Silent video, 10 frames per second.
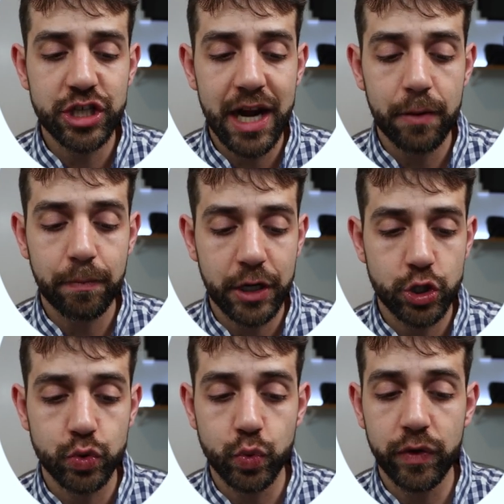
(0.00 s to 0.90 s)
share
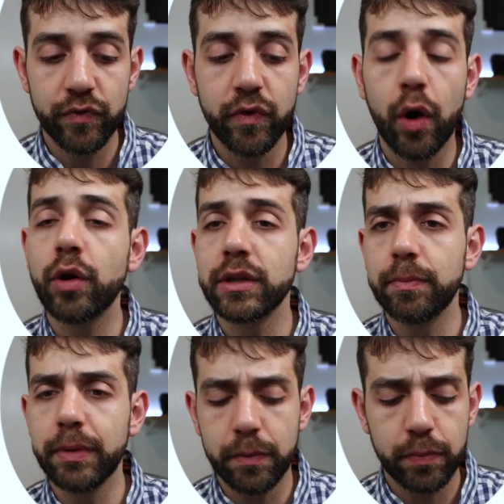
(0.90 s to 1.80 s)
pictures with
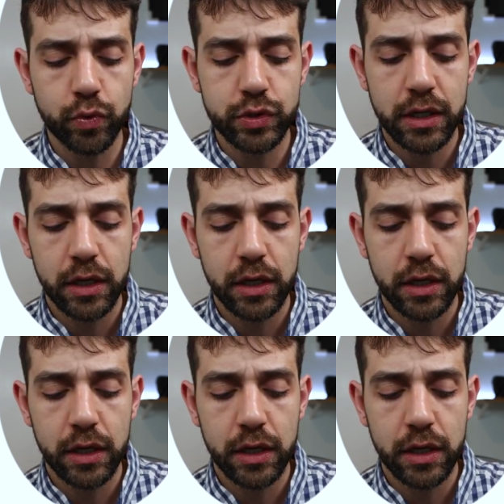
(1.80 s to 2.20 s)
other people